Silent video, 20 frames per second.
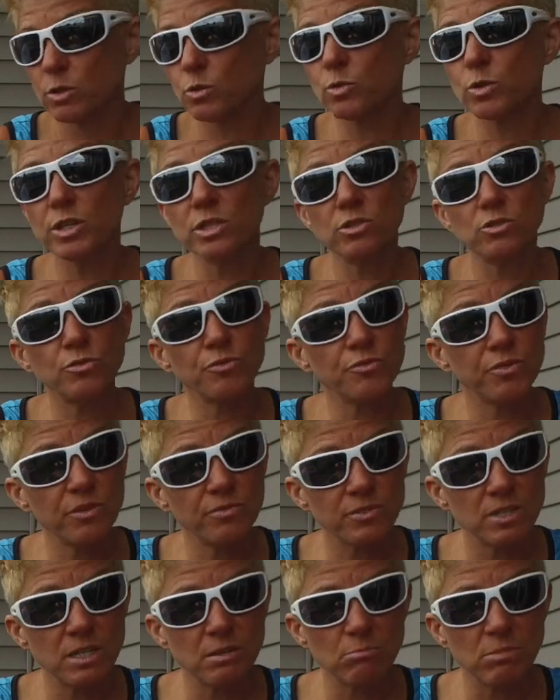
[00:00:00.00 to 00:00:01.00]
You can do
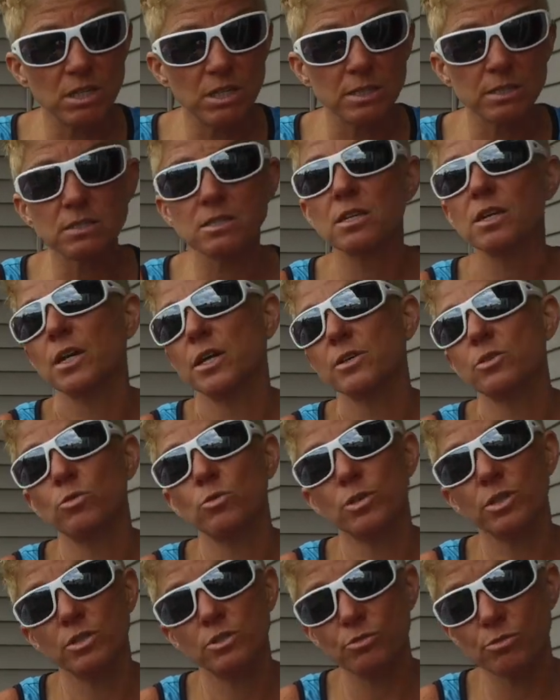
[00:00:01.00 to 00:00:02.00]
15 minutes,
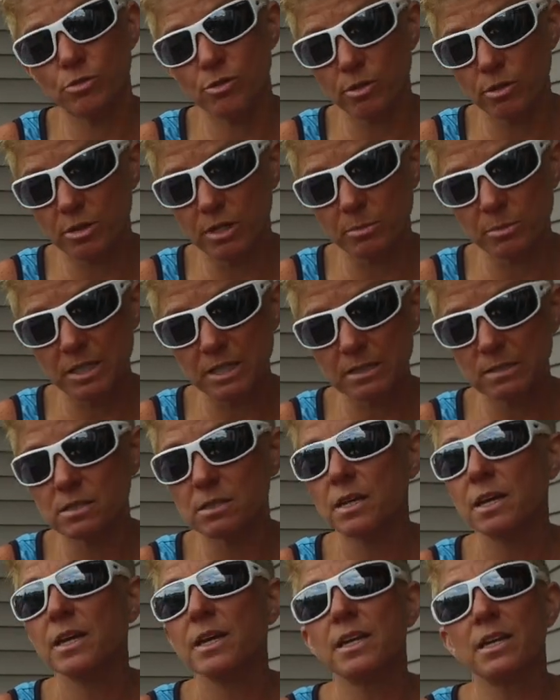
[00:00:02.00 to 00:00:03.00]
you can do 30 minutes.